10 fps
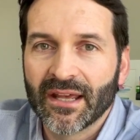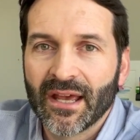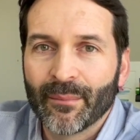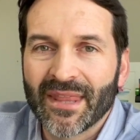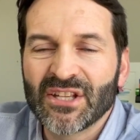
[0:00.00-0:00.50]

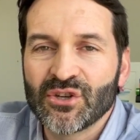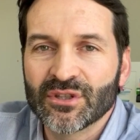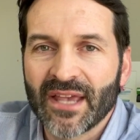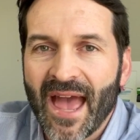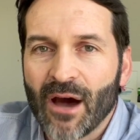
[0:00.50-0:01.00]
That's
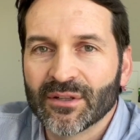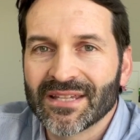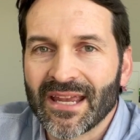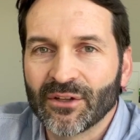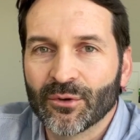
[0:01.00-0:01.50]
usually how
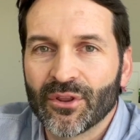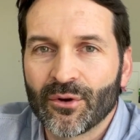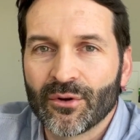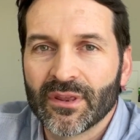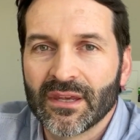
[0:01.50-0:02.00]
it's handled
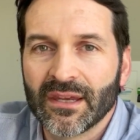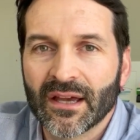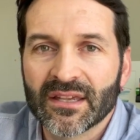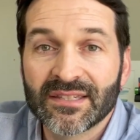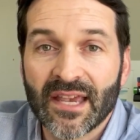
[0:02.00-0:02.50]
during
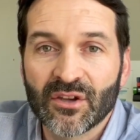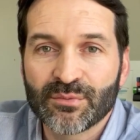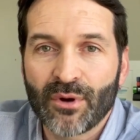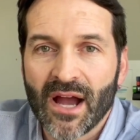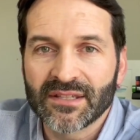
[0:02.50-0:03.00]
the sales
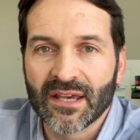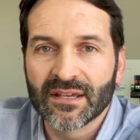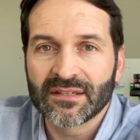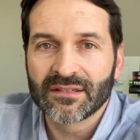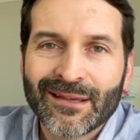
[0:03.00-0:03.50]

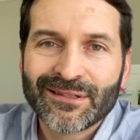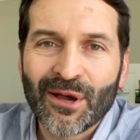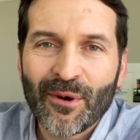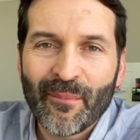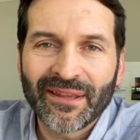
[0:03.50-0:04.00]
process.
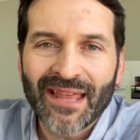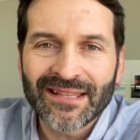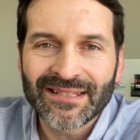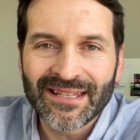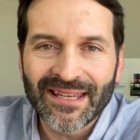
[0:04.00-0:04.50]
So, I mean,
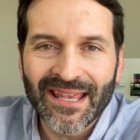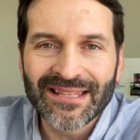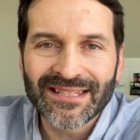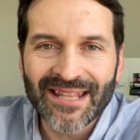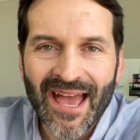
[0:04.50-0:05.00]
that's the
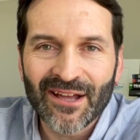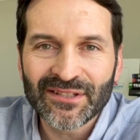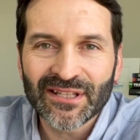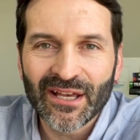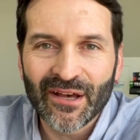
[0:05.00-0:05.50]
ins and
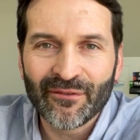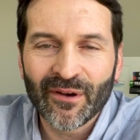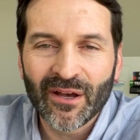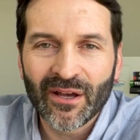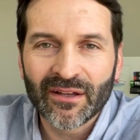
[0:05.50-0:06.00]
outs of
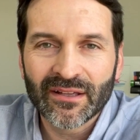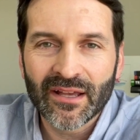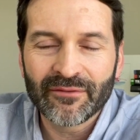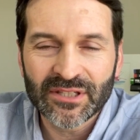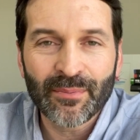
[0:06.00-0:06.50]

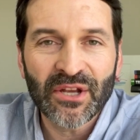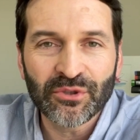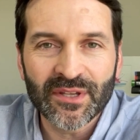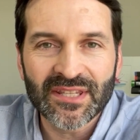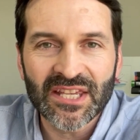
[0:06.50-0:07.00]
a
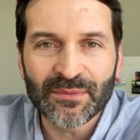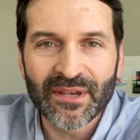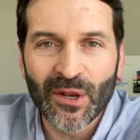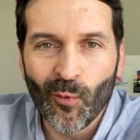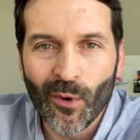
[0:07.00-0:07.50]
special
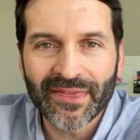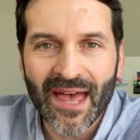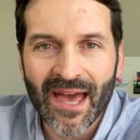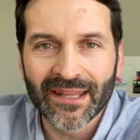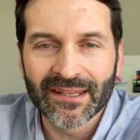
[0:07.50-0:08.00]
assessment and what
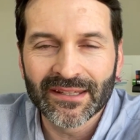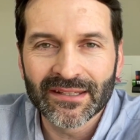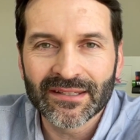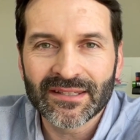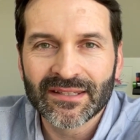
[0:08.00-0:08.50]
that
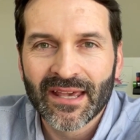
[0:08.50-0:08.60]
is,